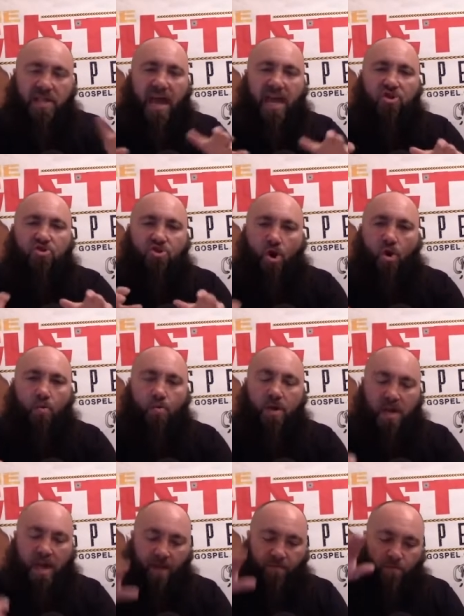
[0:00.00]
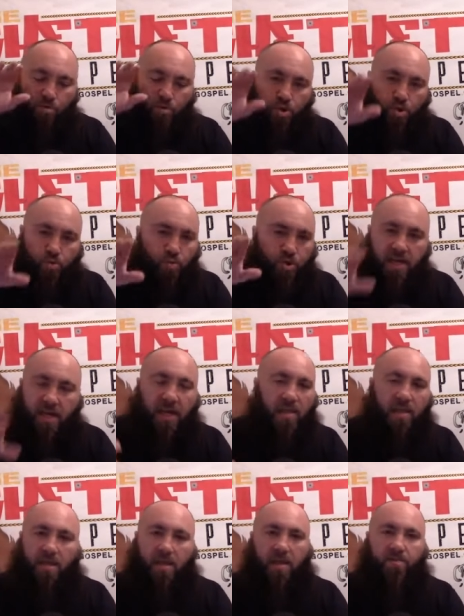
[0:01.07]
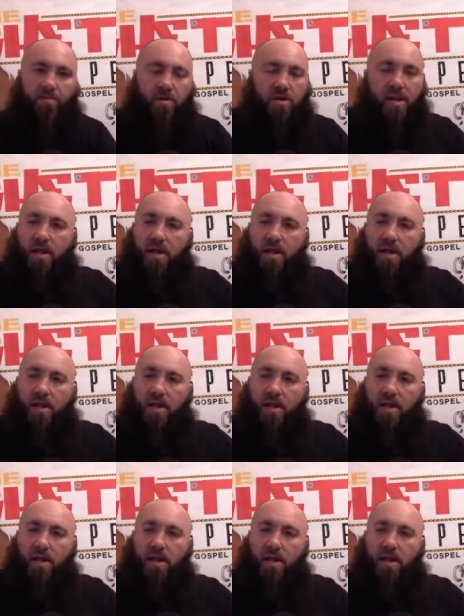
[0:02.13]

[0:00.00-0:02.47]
they know if you truly get delivered,